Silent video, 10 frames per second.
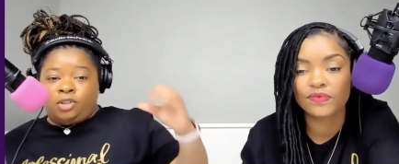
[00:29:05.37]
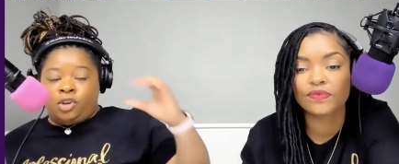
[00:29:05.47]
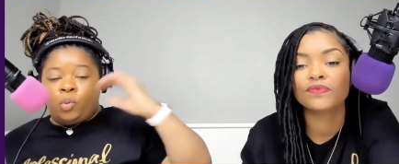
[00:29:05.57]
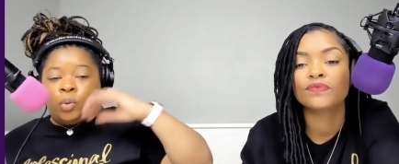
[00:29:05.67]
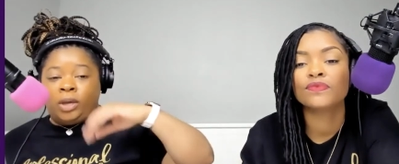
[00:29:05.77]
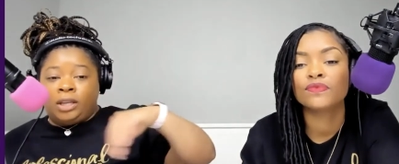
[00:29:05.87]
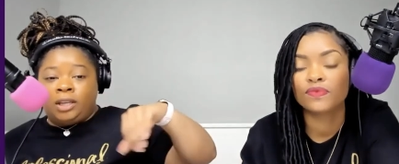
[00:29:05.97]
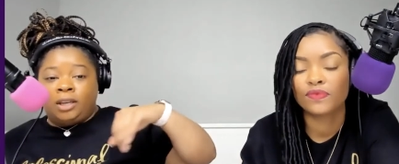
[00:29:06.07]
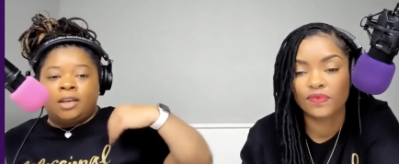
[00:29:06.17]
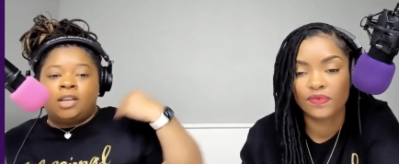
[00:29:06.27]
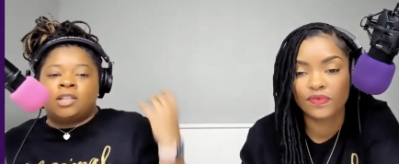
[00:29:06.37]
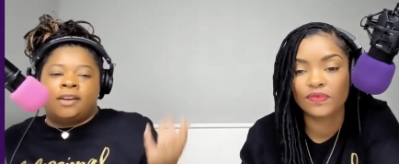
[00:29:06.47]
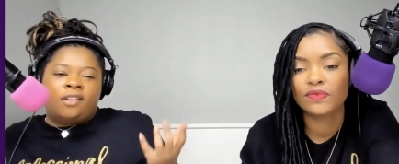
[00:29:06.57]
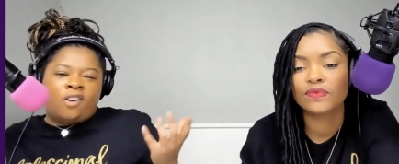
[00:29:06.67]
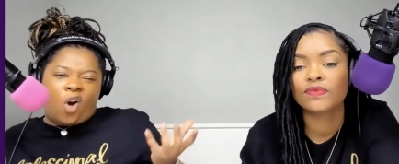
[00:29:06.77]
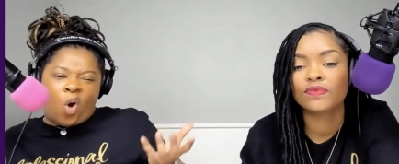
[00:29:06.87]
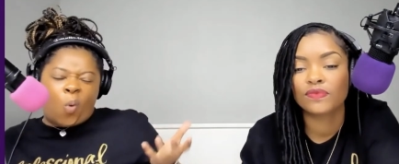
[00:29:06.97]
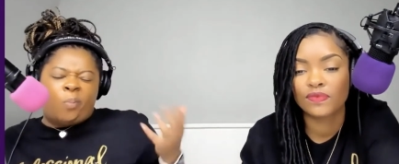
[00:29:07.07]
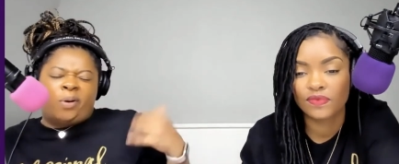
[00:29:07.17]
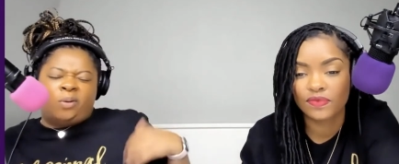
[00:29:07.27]
Speaker 1: your weekly. It's like your
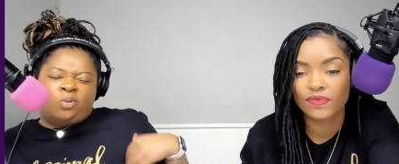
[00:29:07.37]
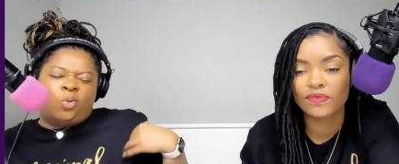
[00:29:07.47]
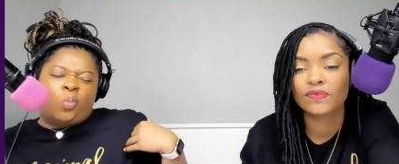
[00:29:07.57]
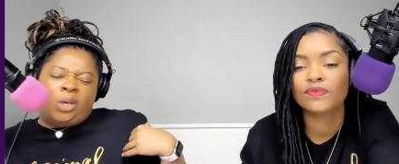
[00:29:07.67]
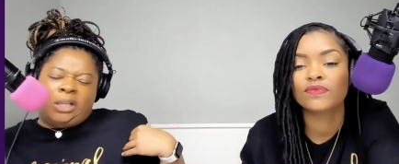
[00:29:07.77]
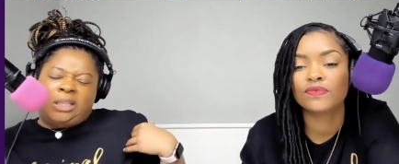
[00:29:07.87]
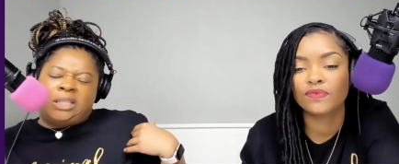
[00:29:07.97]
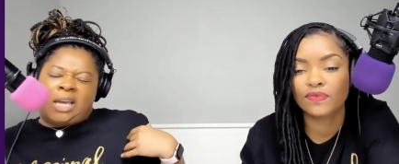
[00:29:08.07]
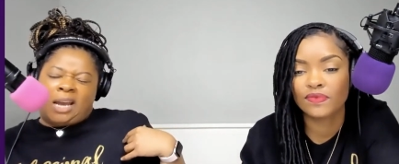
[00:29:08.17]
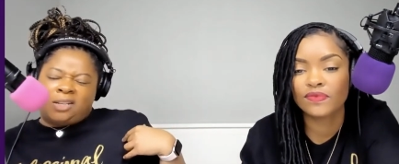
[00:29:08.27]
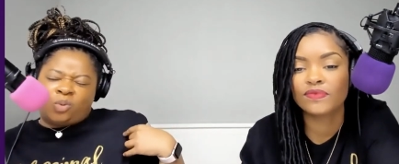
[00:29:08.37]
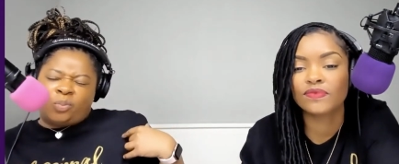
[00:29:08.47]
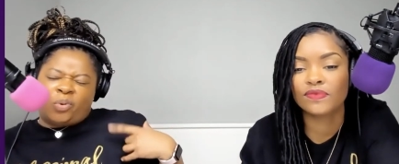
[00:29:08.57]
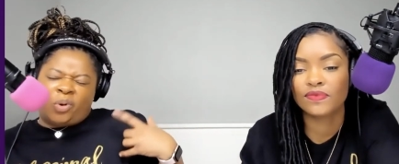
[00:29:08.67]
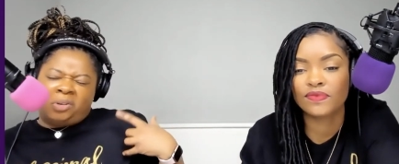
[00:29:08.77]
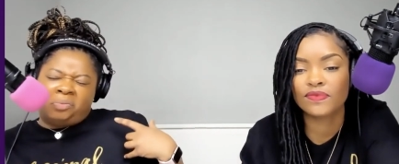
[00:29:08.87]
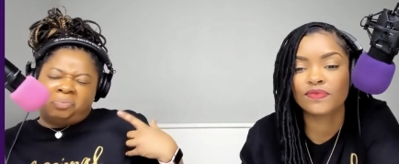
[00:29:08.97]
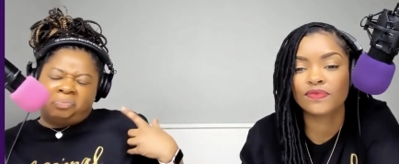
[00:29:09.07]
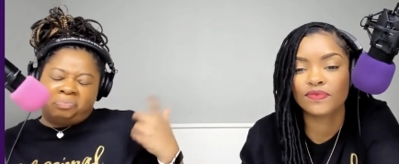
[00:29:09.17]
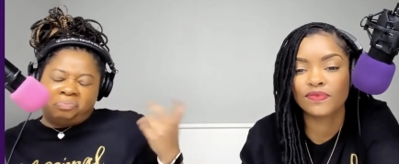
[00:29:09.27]
own personal weekly status.
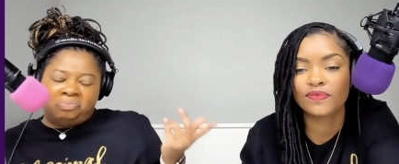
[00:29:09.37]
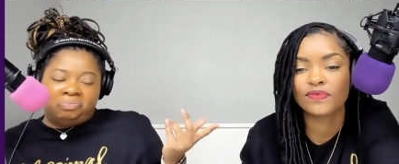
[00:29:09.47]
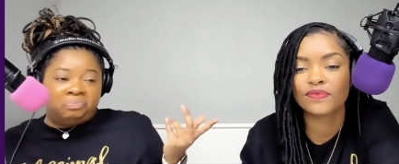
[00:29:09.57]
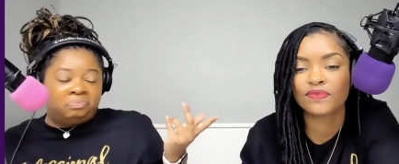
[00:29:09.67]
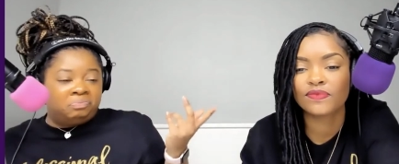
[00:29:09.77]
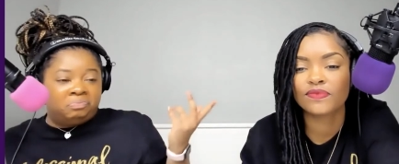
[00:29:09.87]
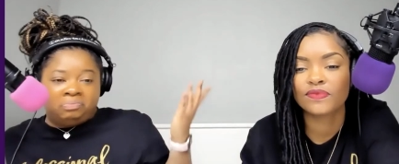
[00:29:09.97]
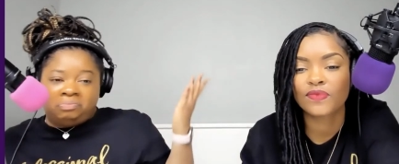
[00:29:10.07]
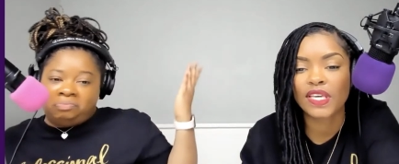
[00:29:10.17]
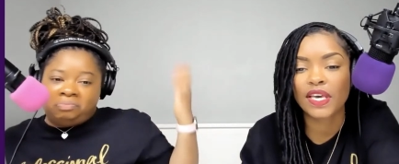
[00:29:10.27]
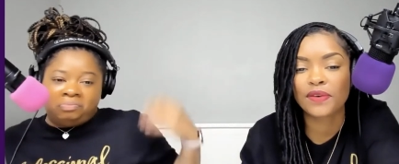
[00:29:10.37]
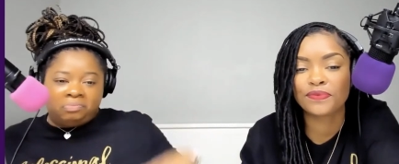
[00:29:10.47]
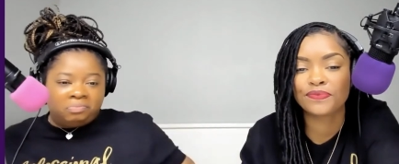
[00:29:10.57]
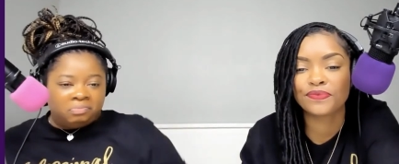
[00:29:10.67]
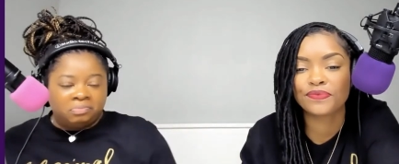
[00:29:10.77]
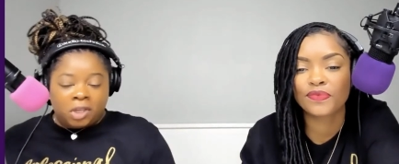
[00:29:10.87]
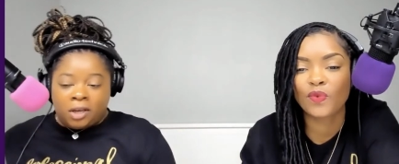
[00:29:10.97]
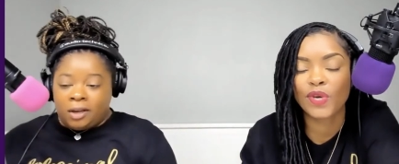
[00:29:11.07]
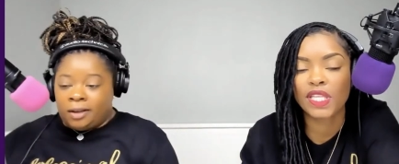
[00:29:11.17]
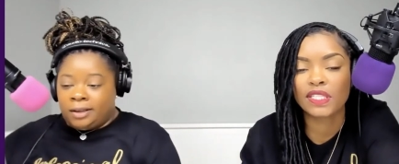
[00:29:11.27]
Mm-hmm. Yep.
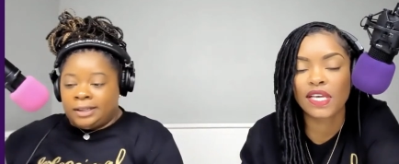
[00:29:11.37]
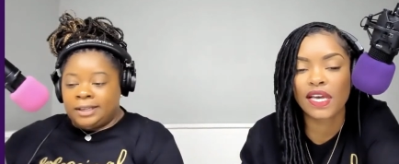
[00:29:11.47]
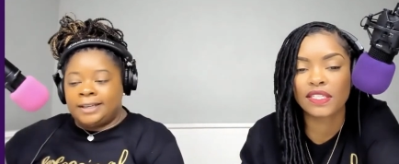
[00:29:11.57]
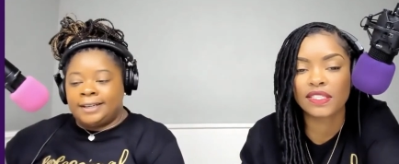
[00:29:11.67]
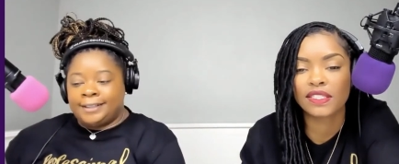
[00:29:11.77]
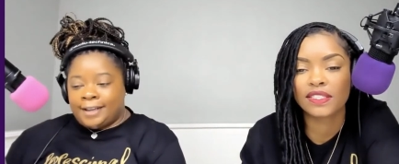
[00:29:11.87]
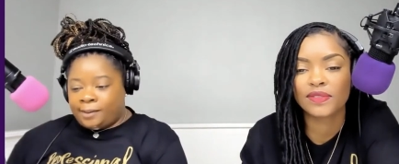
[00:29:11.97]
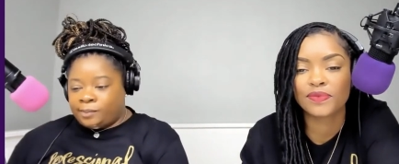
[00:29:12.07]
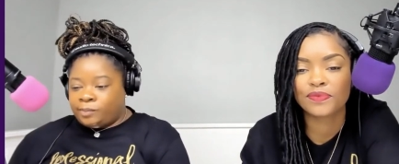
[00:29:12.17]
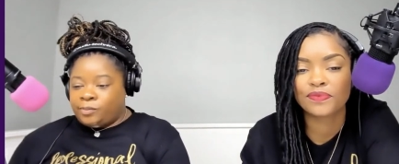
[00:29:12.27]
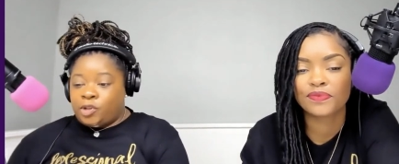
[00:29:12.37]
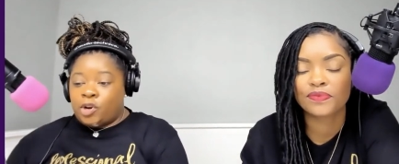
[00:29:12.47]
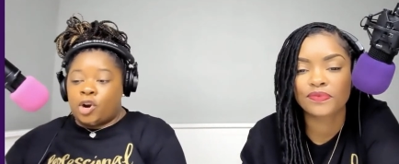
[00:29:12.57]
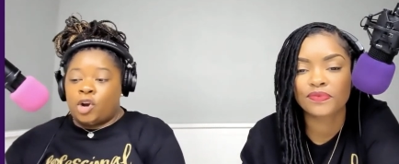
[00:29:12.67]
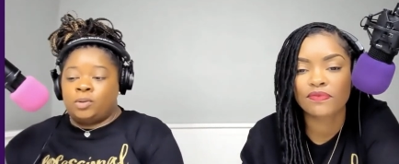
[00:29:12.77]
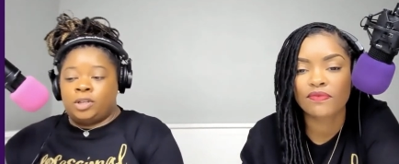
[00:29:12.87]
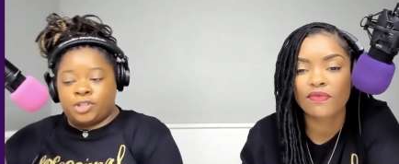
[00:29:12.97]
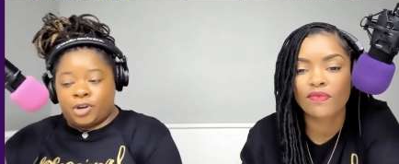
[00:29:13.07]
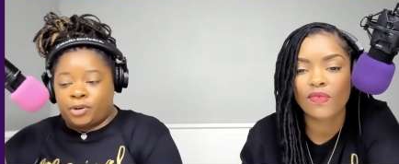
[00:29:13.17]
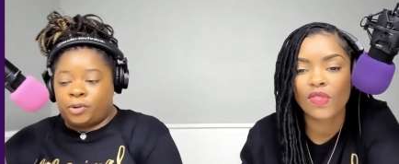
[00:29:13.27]
Weekly
Speaker 2: status. Yep.
Speaker 1: Your own
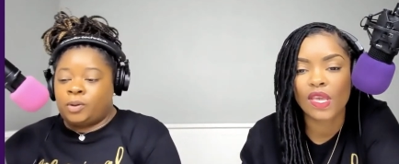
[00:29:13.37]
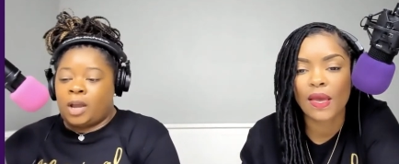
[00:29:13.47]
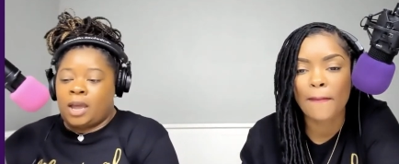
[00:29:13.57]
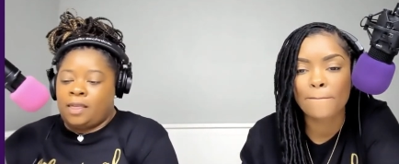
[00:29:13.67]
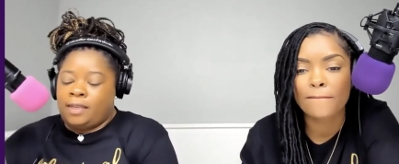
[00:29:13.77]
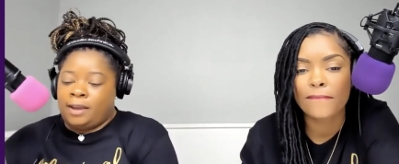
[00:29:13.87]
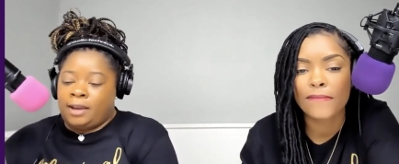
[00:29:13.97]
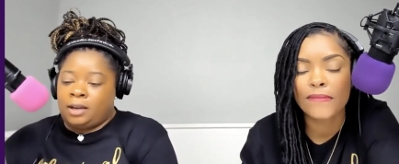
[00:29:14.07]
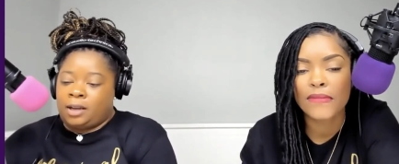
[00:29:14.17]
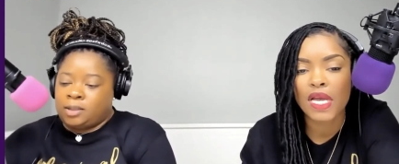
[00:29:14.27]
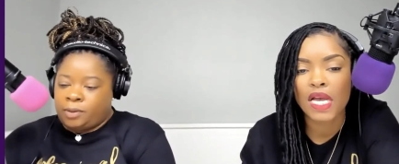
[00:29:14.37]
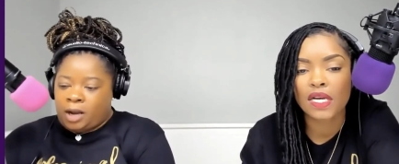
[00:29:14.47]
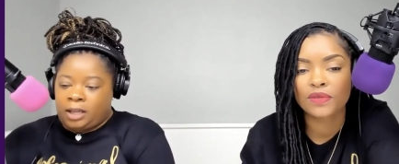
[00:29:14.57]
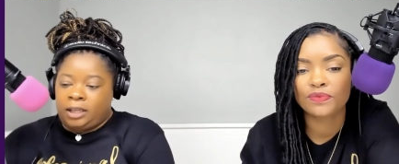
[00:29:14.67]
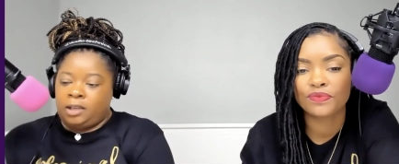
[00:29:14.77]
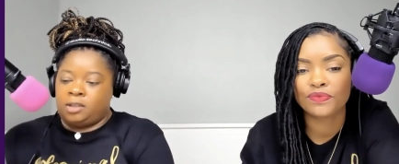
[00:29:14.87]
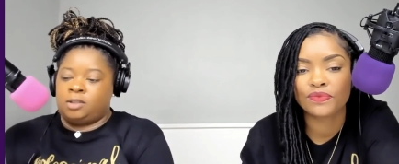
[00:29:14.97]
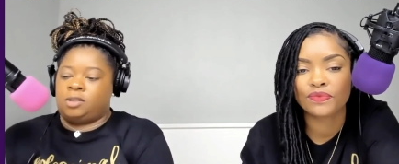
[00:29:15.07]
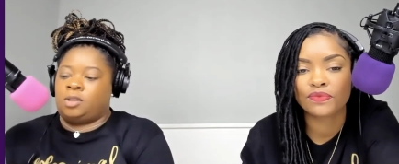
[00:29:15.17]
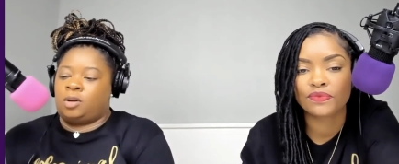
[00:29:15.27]
internal. And then last but not
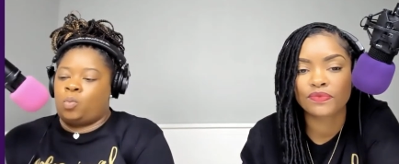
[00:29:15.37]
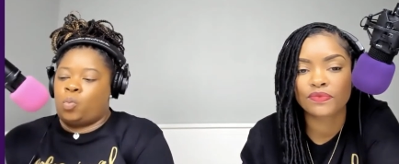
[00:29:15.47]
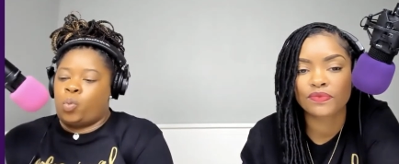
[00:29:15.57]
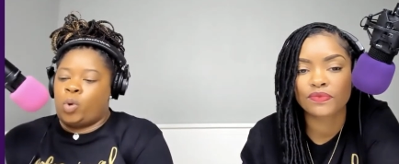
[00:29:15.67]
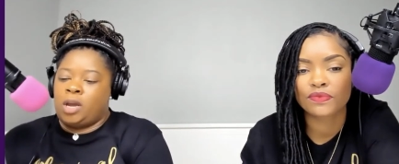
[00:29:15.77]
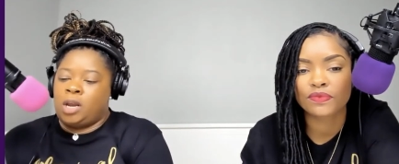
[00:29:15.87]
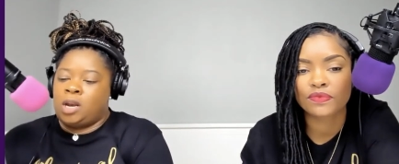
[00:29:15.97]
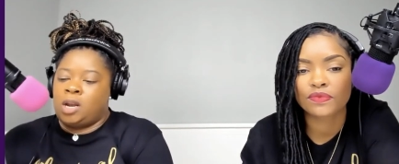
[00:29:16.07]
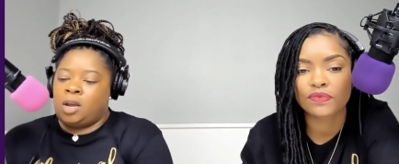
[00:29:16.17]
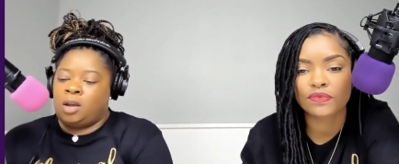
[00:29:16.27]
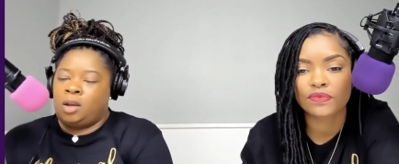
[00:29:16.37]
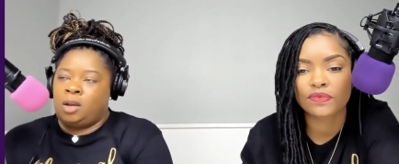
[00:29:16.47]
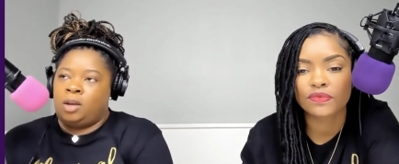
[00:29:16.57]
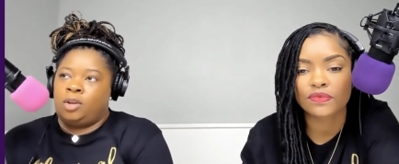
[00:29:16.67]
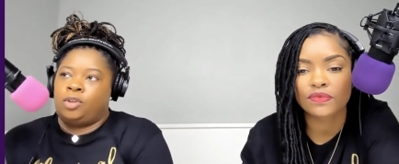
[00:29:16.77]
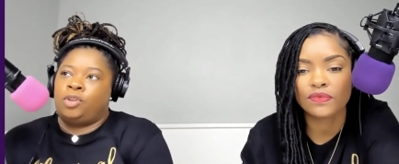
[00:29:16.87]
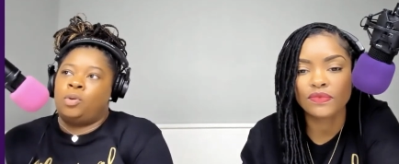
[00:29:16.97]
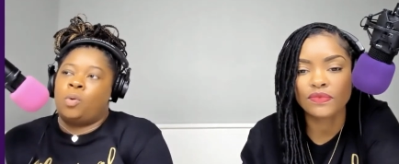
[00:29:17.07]
least, when you